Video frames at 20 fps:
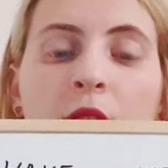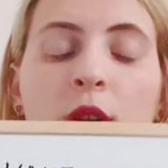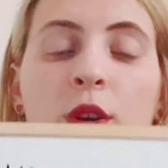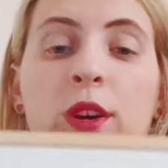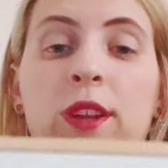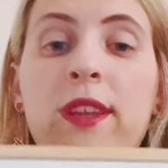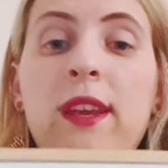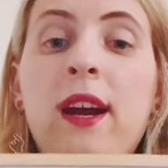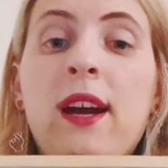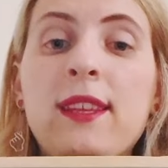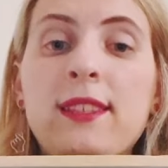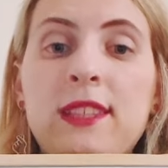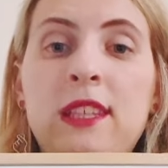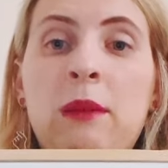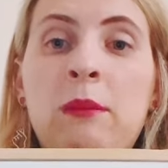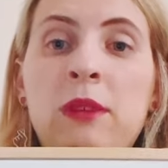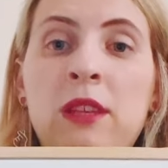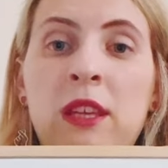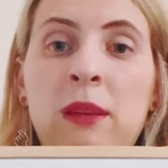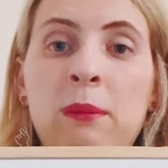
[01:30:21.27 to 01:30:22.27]
or ja
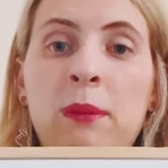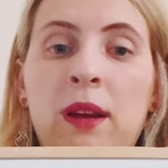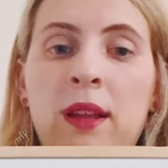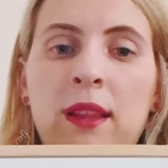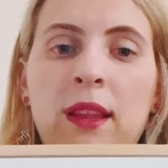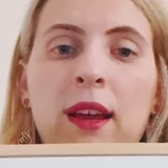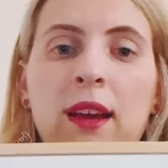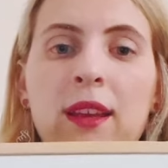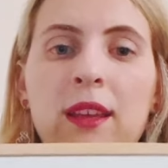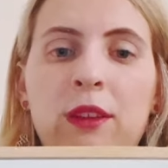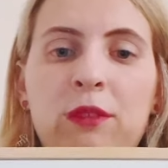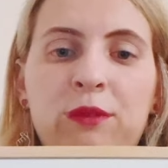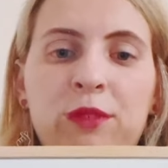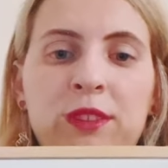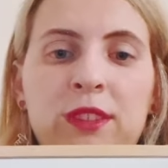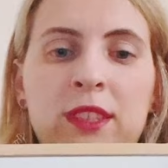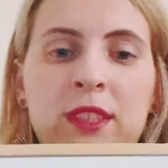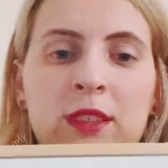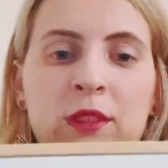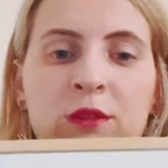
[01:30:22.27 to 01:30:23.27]
sam imala if
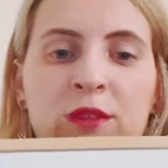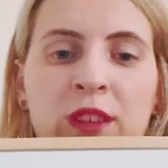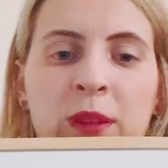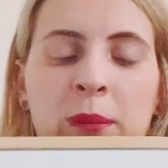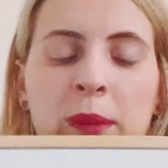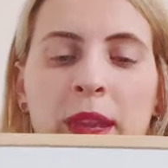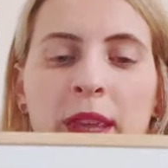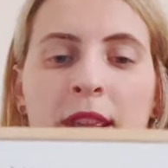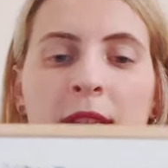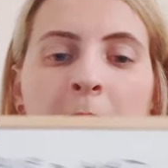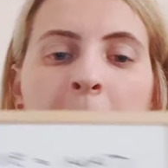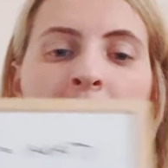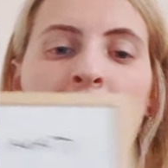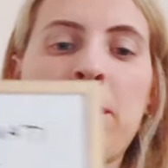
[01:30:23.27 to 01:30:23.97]
it is a female.